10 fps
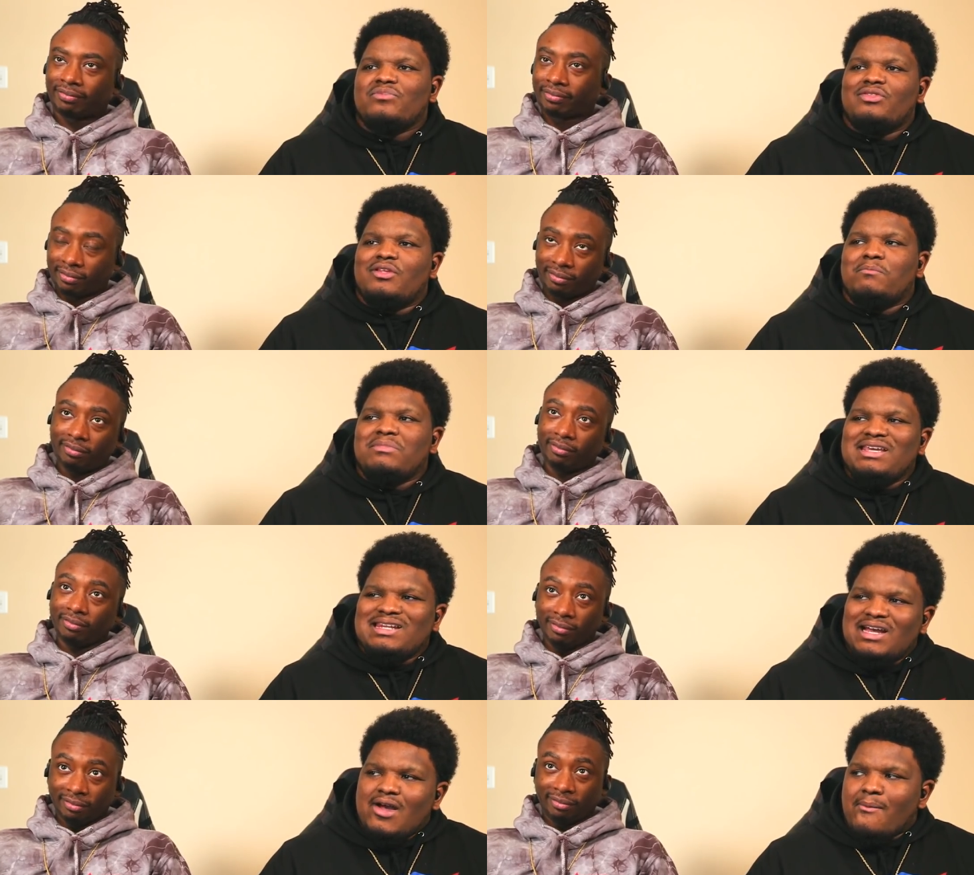Speaker 1: the
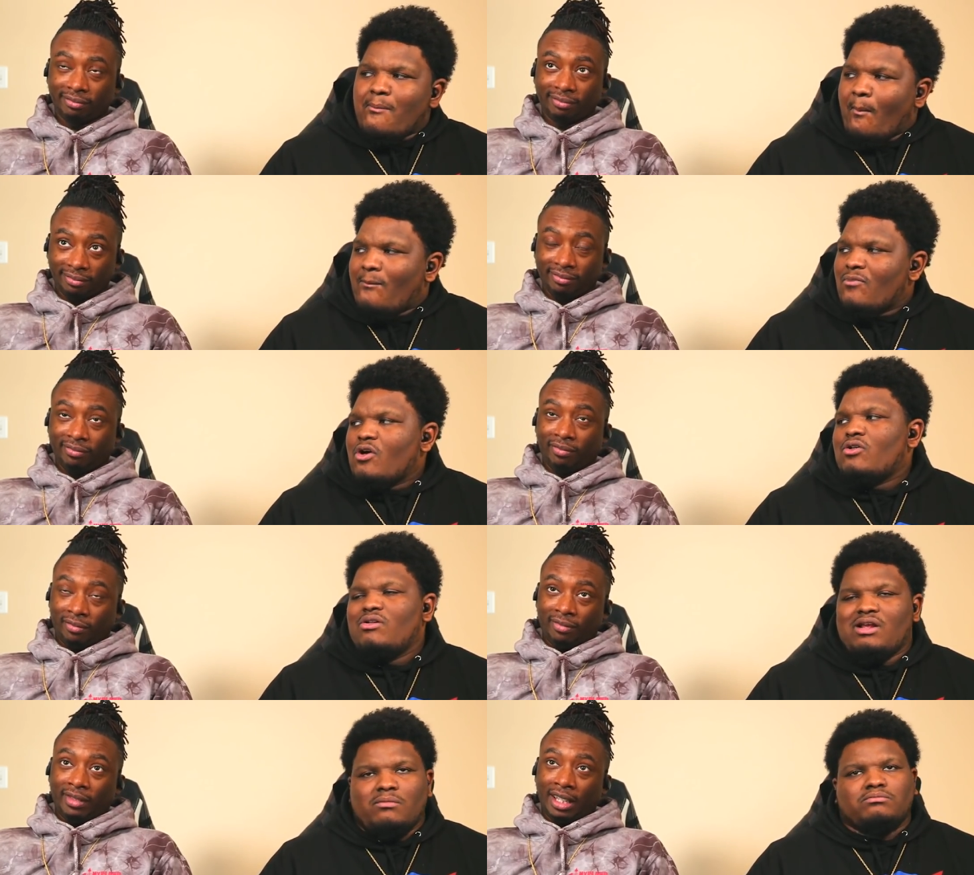meetup, all of
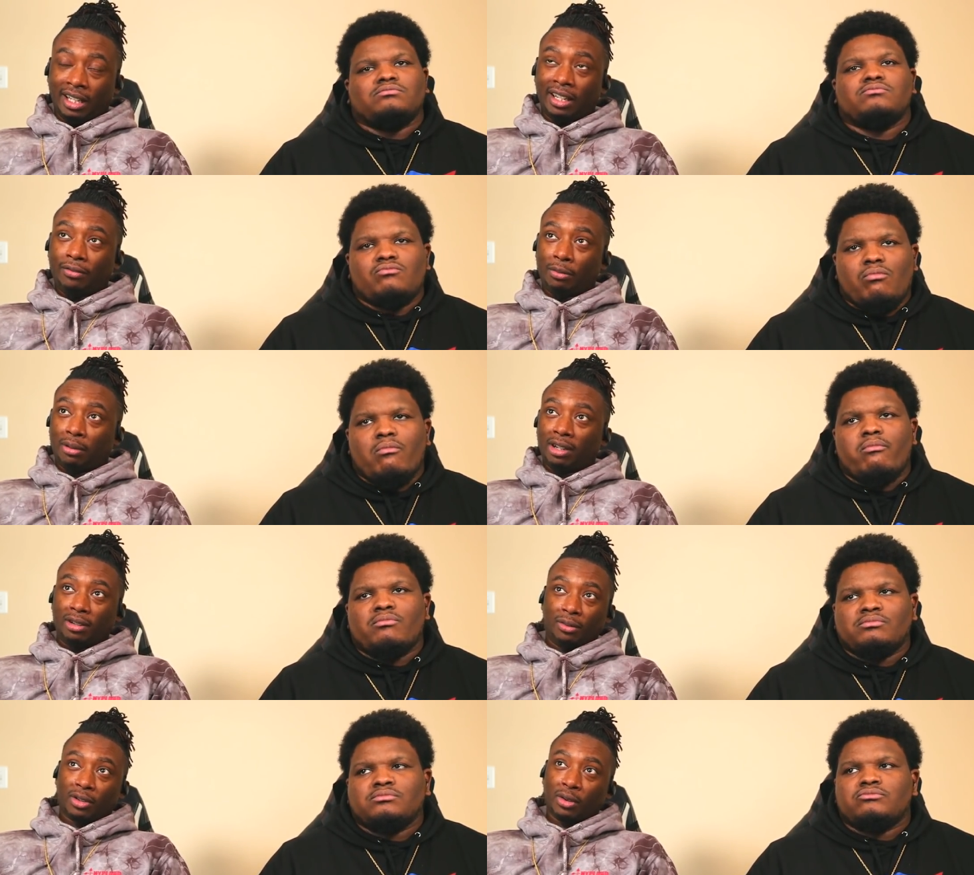that.
Speaker 2: I definitely planned
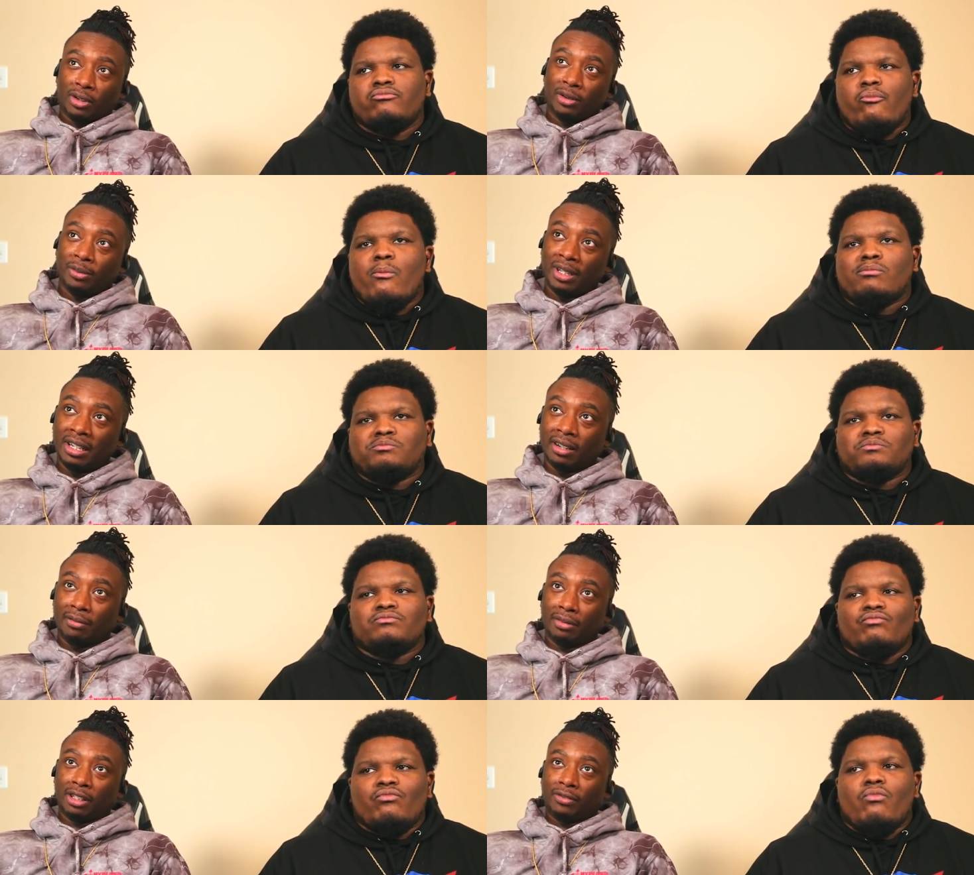on recording the meetup,
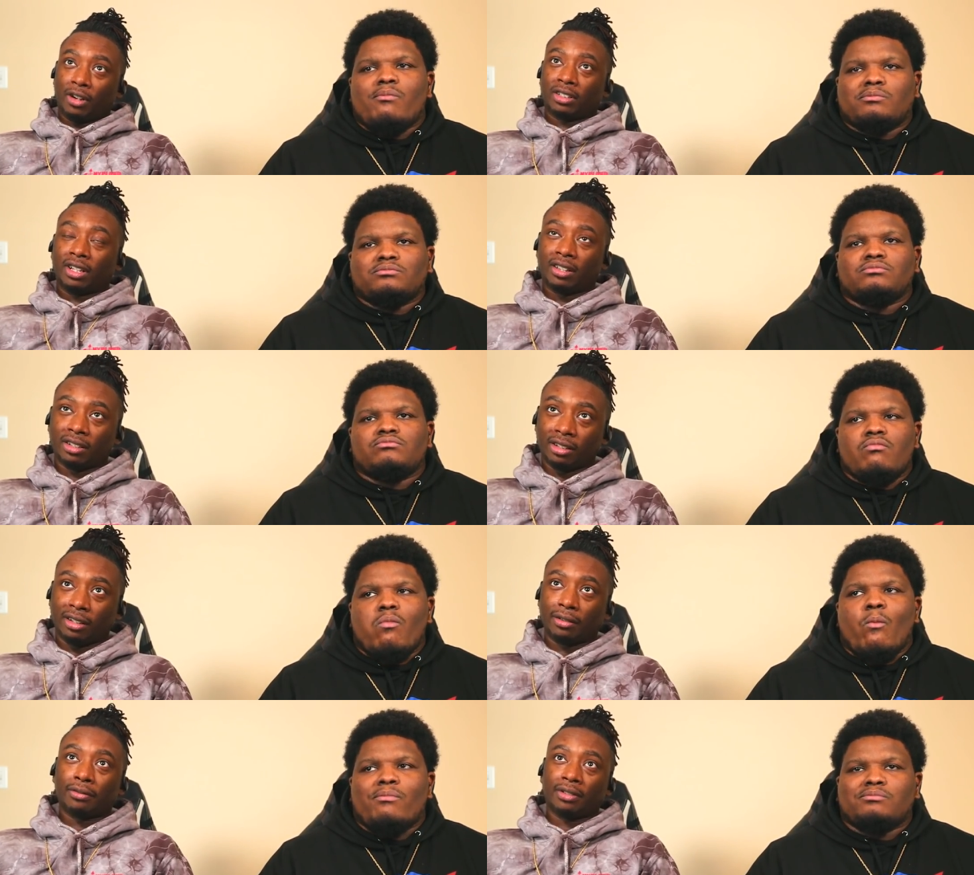but as far as the other
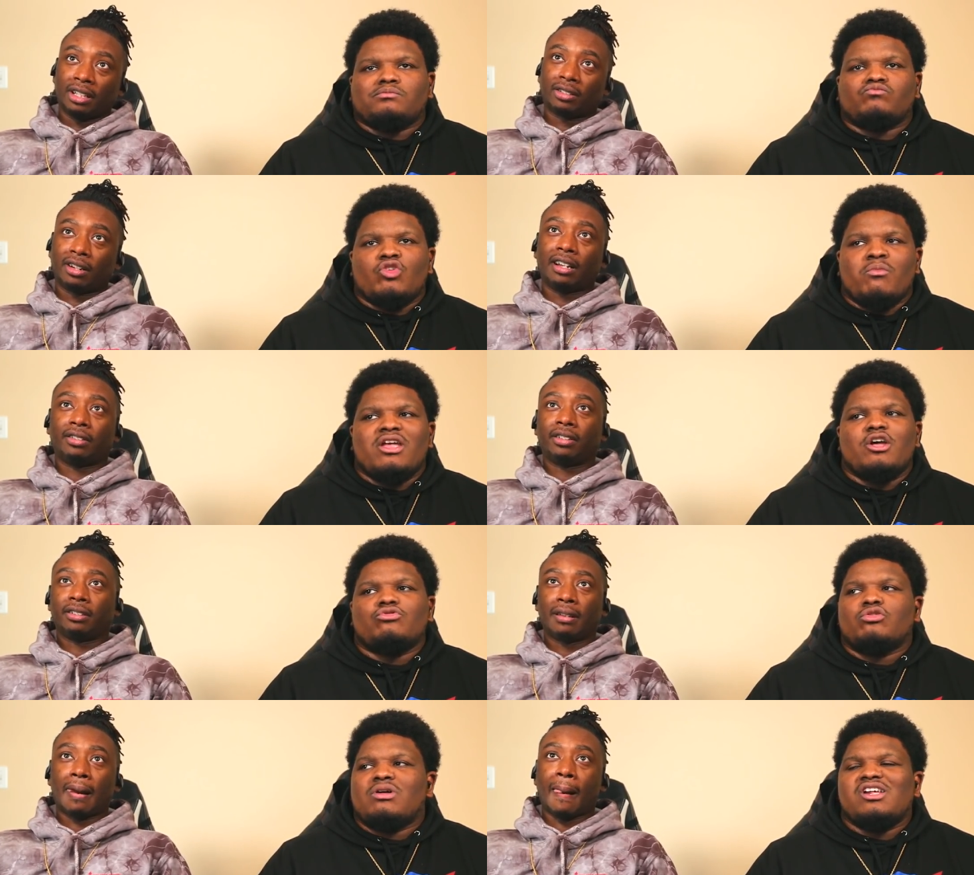stuff, that's a good. It idea. might help
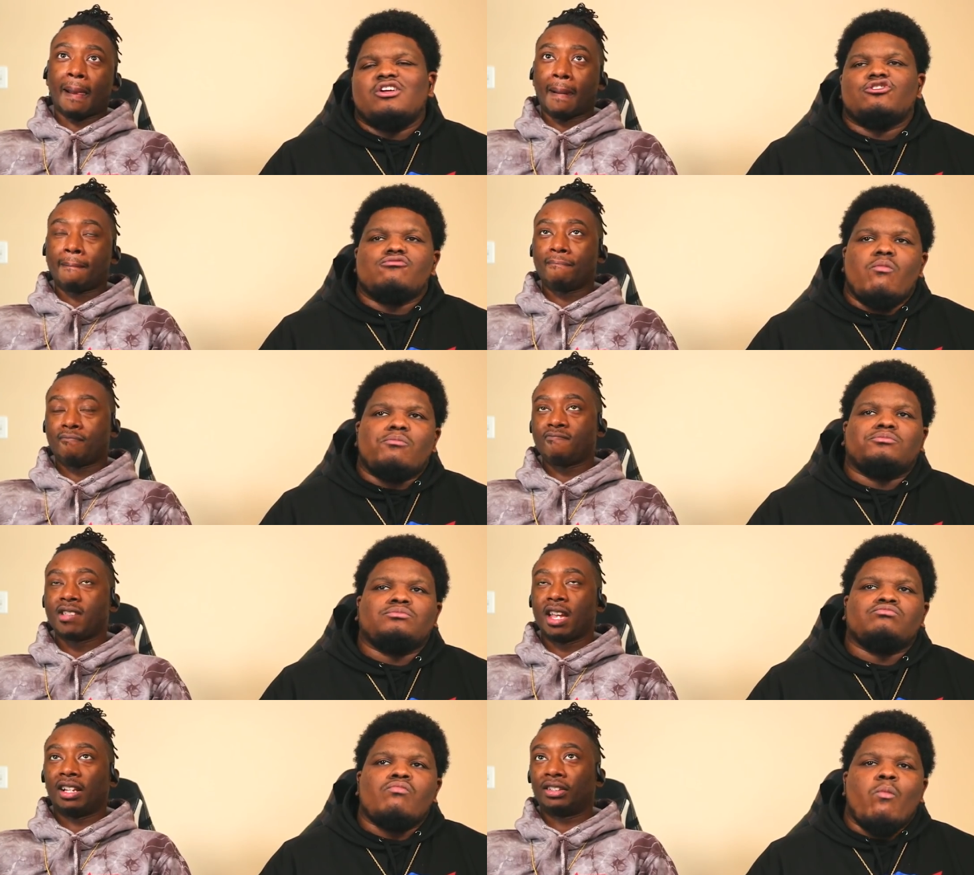somebody else.
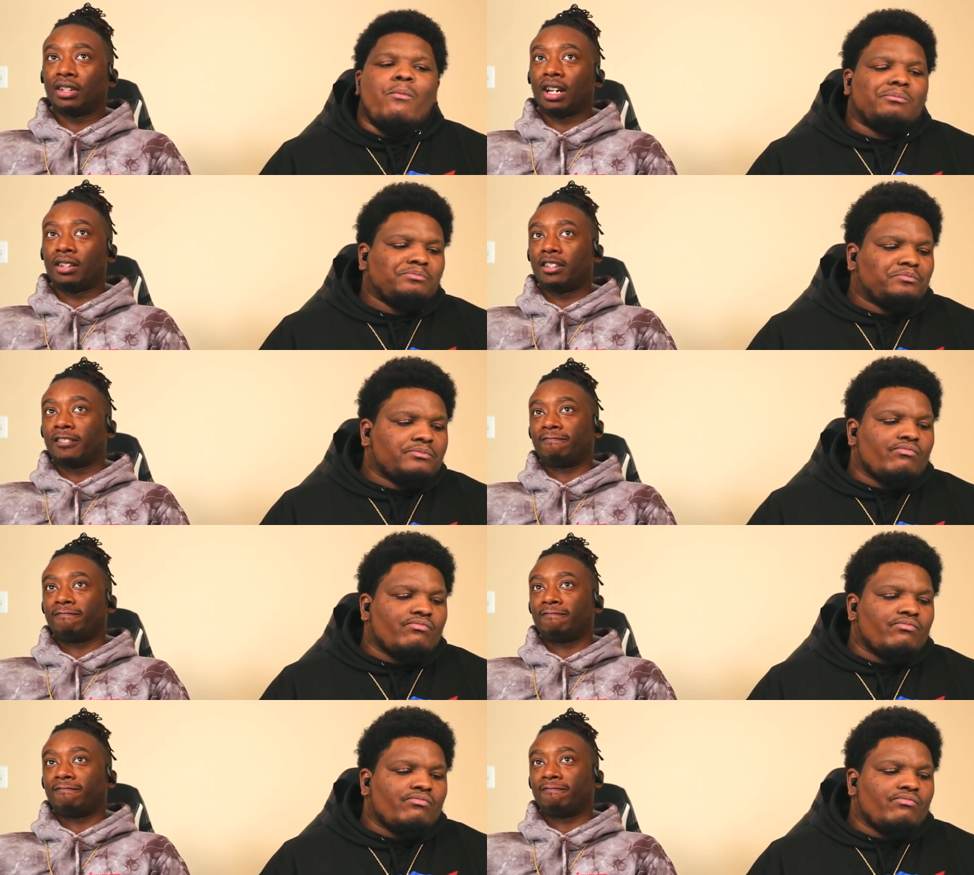Yeah, that's a good idea.